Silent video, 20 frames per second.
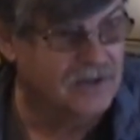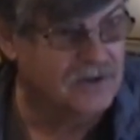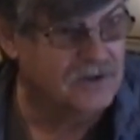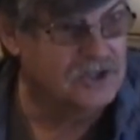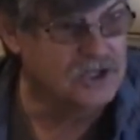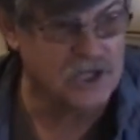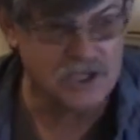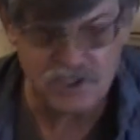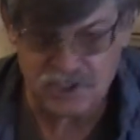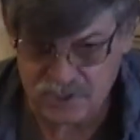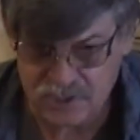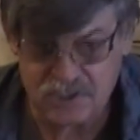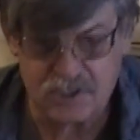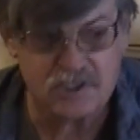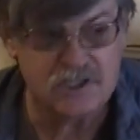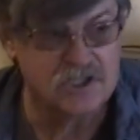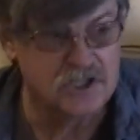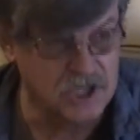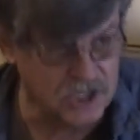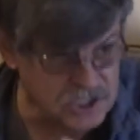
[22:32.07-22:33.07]

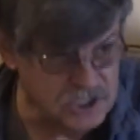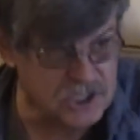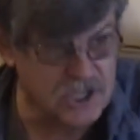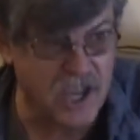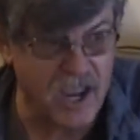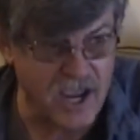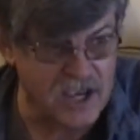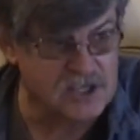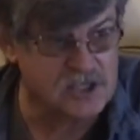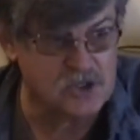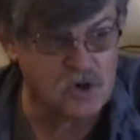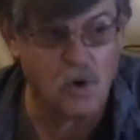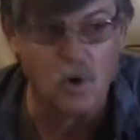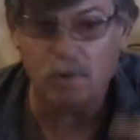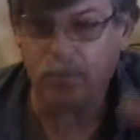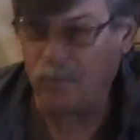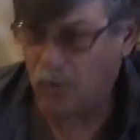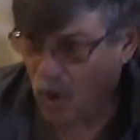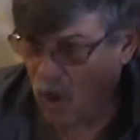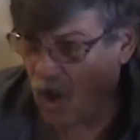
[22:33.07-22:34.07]
Just to
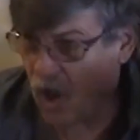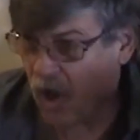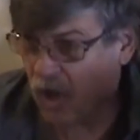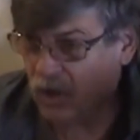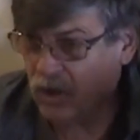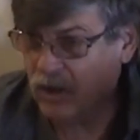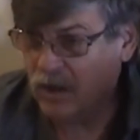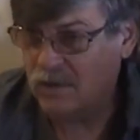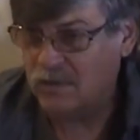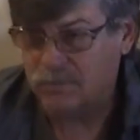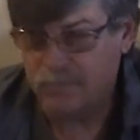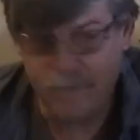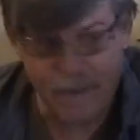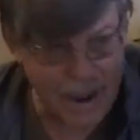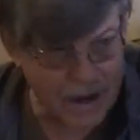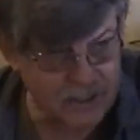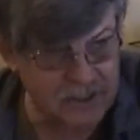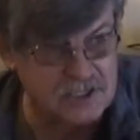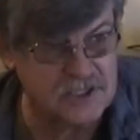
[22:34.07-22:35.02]
escort Paul back to